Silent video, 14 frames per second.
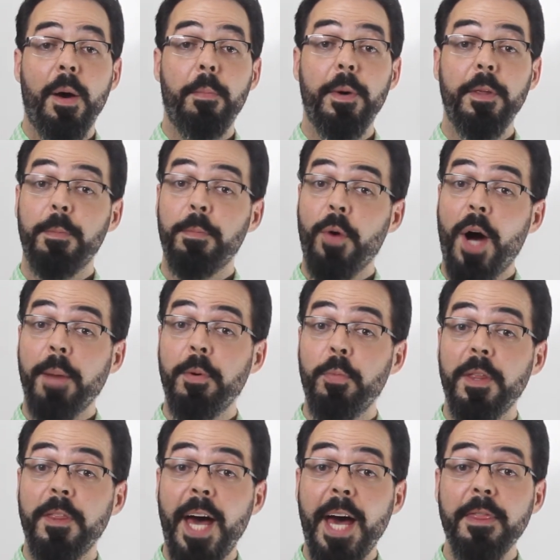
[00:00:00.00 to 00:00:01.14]
But the problem
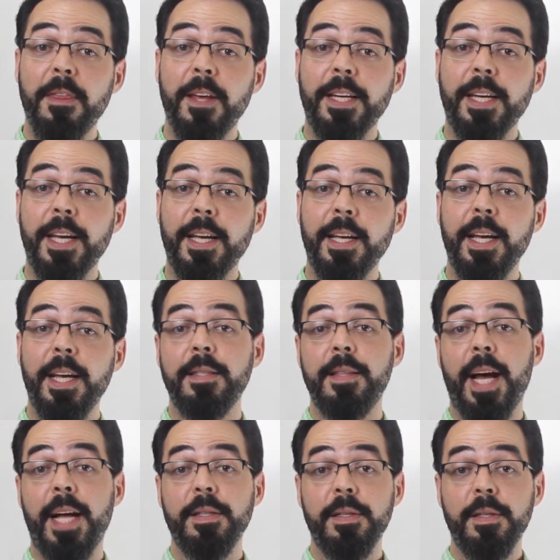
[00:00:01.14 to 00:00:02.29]
with that thinking is
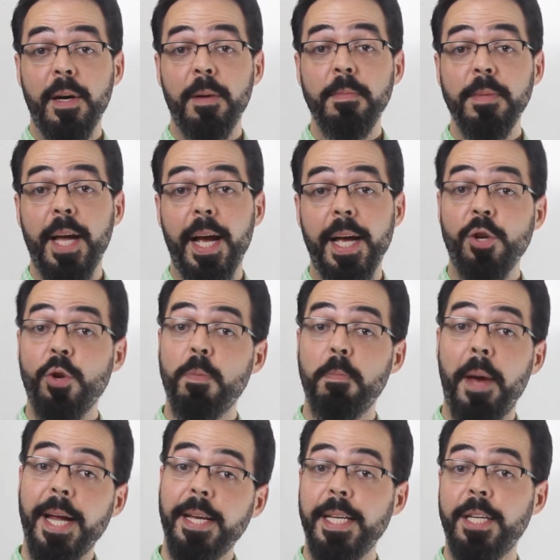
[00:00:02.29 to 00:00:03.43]
that someday you
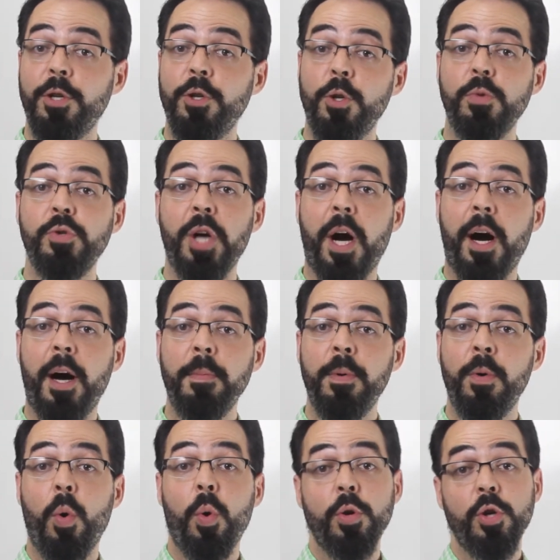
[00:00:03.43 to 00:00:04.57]
may need a new job
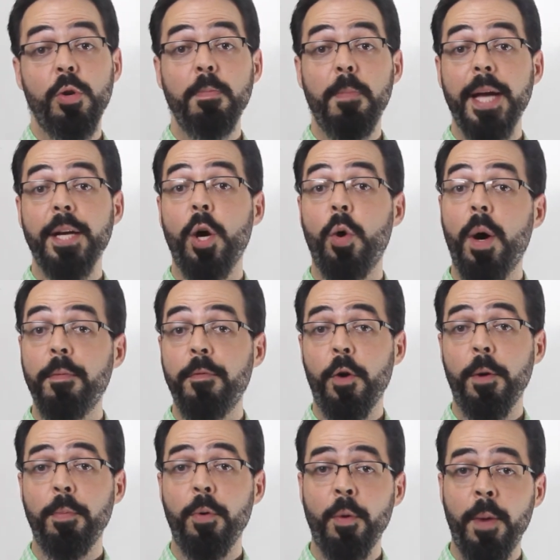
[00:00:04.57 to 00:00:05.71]
or you may go up for
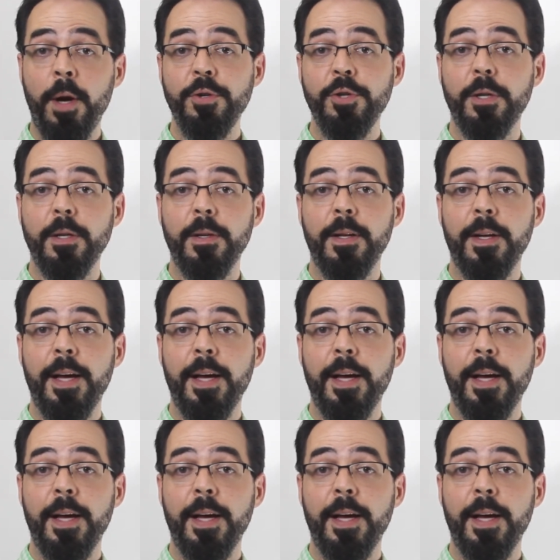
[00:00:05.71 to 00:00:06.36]
a promotion,